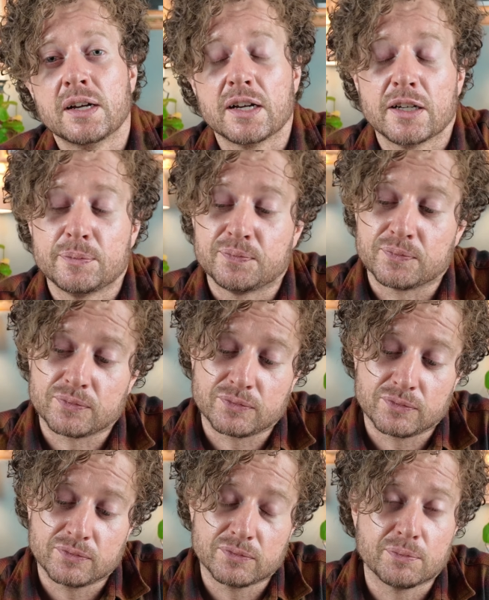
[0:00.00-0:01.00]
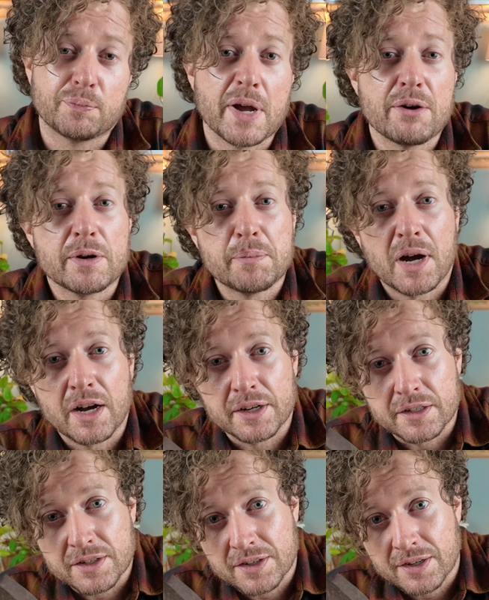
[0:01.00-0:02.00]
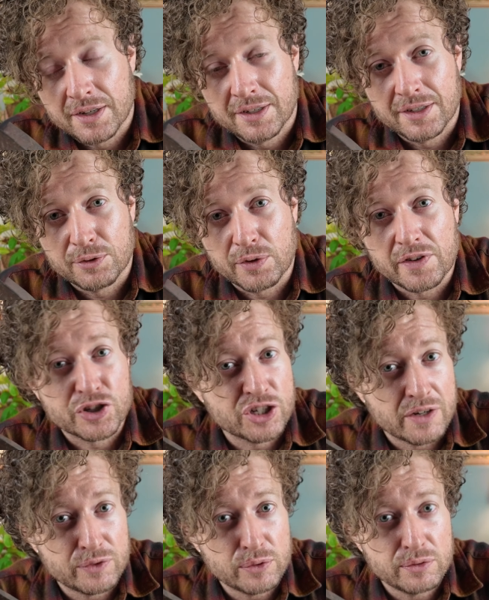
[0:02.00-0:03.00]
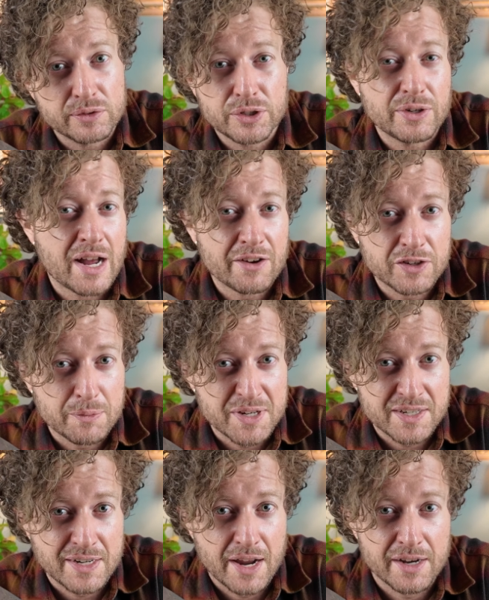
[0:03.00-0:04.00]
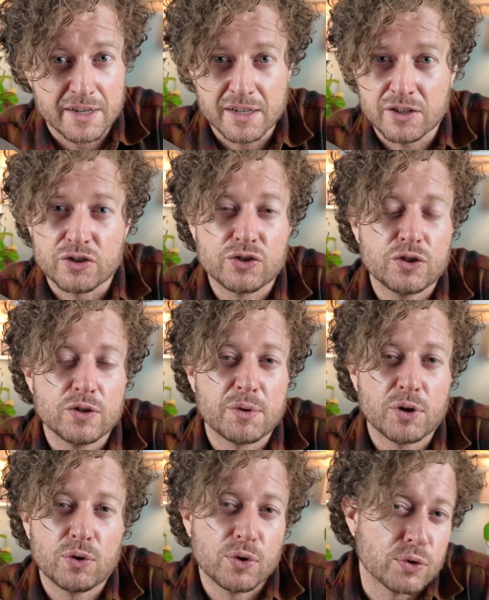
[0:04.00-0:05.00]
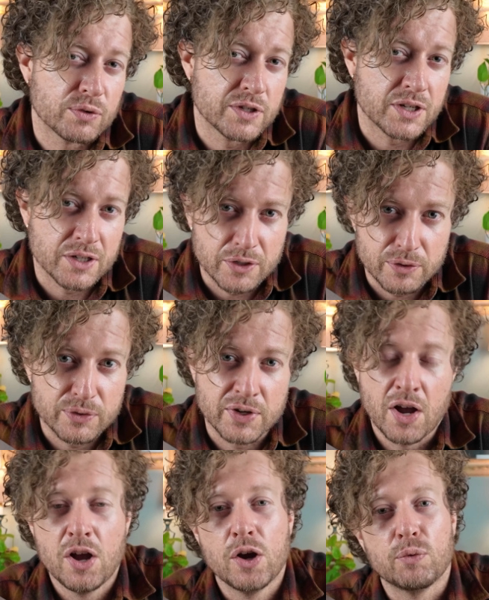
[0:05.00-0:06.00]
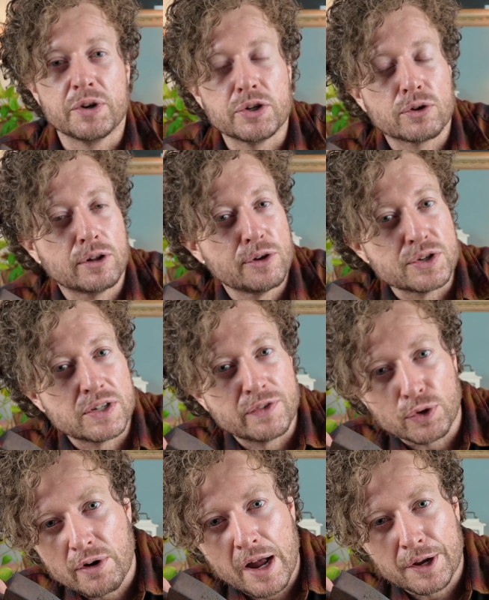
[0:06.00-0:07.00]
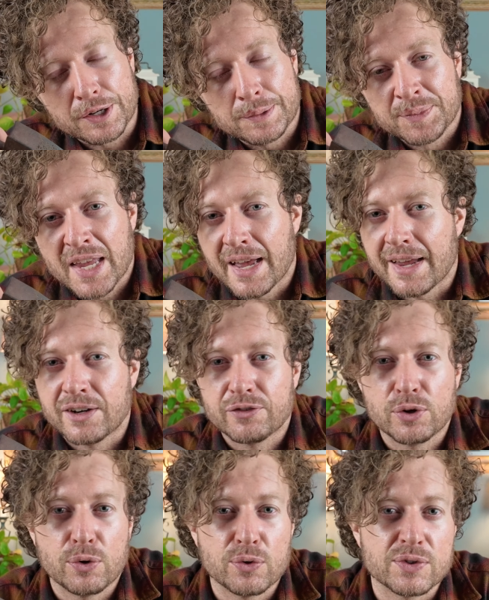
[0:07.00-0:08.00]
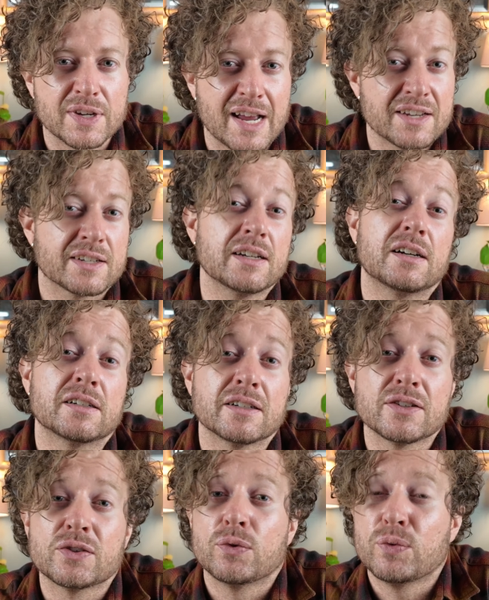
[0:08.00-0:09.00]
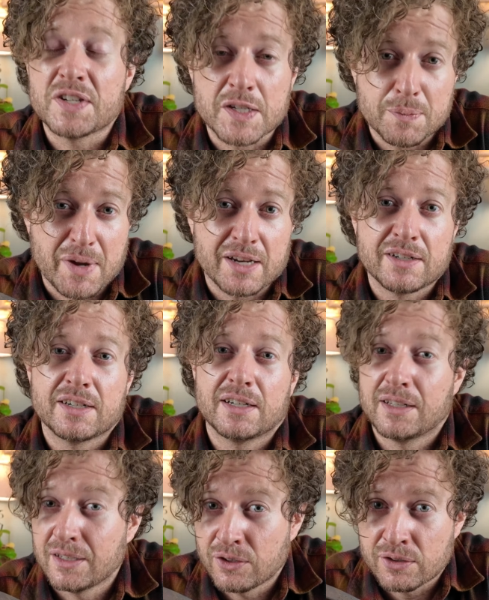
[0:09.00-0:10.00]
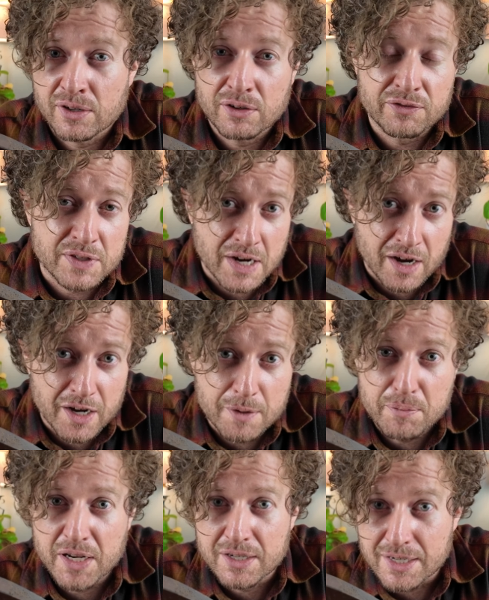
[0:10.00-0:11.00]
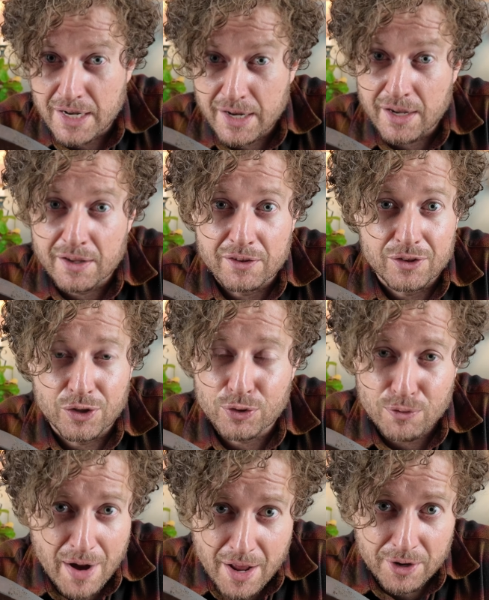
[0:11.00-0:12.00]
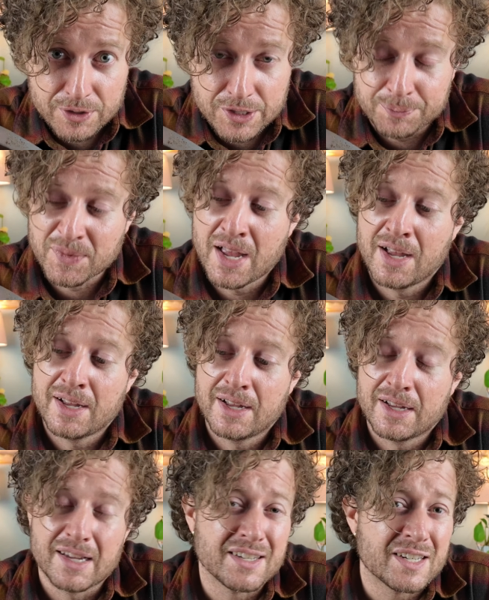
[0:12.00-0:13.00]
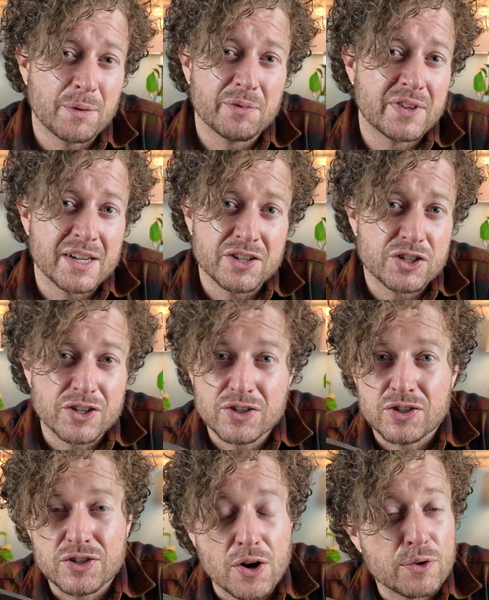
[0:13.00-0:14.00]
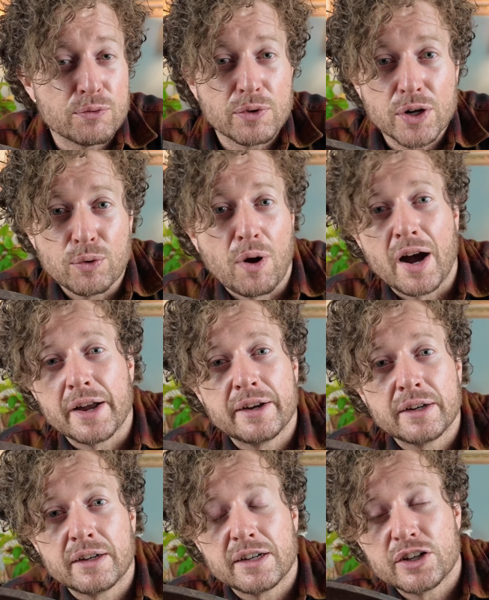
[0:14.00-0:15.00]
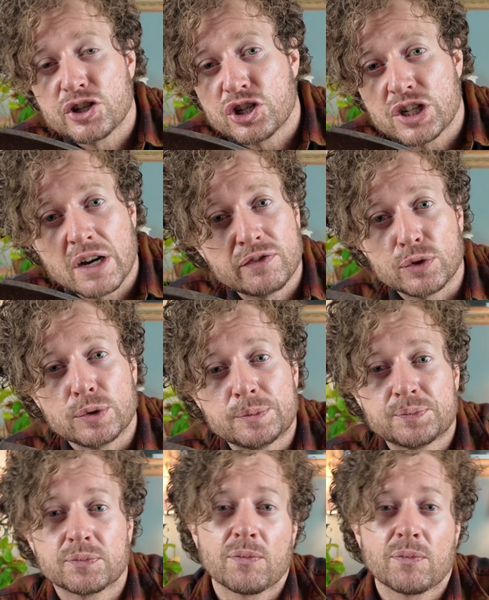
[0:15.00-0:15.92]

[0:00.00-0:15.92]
Bear in mind, a shovel, you have to be standing, super awkward to use when you're close to the ground. And of course, as gardeners, we spend a lot of time near the ground. And some things just don't require a shovel.